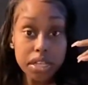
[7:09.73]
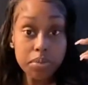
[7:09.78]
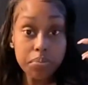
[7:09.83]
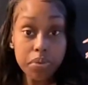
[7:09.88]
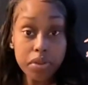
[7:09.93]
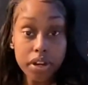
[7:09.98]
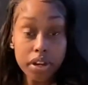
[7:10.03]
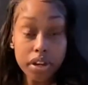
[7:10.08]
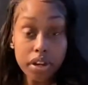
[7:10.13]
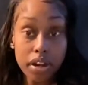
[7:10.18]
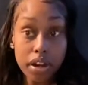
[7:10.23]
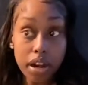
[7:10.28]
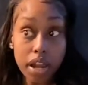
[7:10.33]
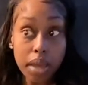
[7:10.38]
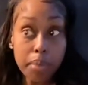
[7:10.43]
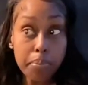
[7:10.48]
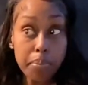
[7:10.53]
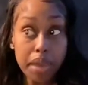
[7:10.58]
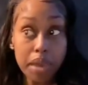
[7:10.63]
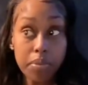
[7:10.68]
printer and
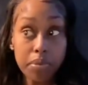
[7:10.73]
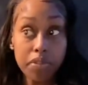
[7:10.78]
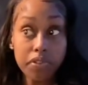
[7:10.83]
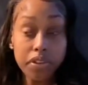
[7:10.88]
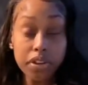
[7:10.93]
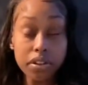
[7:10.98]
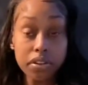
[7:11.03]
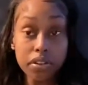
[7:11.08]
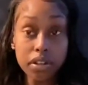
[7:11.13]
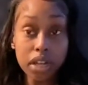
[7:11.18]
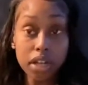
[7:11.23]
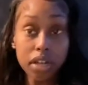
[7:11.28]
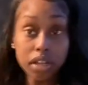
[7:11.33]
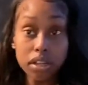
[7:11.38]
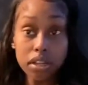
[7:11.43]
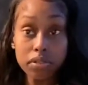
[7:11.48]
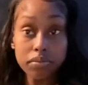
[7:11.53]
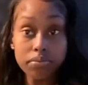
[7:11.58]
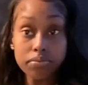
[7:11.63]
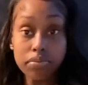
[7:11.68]
maybe for the uh,
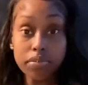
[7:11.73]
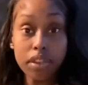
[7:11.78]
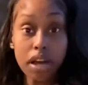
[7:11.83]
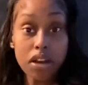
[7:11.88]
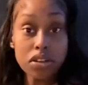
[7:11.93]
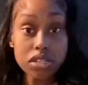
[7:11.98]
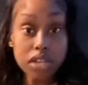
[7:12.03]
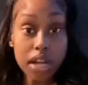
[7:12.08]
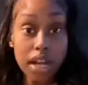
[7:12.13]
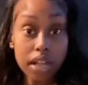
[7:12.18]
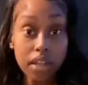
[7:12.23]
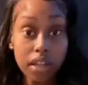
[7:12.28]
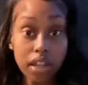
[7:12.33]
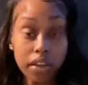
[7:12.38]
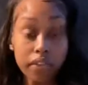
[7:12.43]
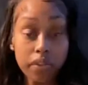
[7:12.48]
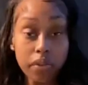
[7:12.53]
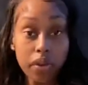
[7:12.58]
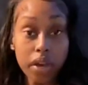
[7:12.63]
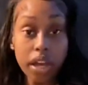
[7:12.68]
thousand dollar
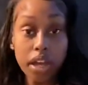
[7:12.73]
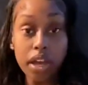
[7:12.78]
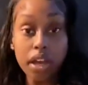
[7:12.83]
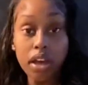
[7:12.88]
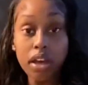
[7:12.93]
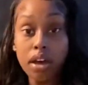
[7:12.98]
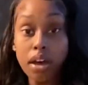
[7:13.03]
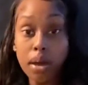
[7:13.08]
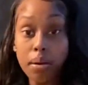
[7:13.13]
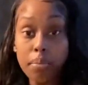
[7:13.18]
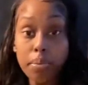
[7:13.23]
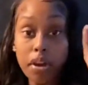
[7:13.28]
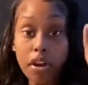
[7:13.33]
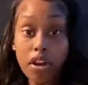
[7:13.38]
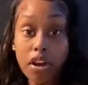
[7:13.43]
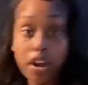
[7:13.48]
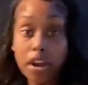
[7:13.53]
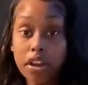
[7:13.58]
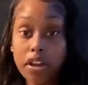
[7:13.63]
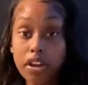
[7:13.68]
giveaway but
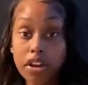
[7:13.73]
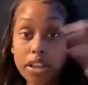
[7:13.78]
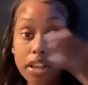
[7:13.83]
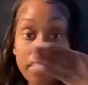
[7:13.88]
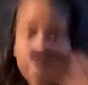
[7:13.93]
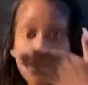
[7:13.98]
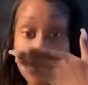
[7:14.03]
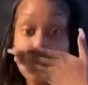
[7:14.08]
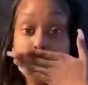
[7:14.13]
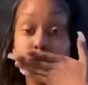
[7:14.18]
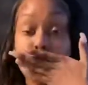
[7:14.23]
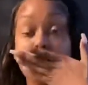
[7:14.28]
alright y'all love y'all